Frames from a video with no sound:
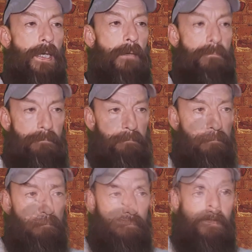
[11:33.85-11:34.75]
up.
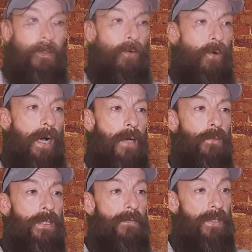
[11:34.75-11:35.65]
So I will
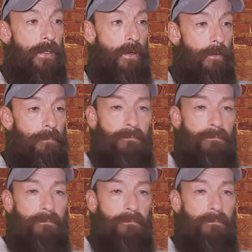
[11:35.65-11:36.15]
leave it there.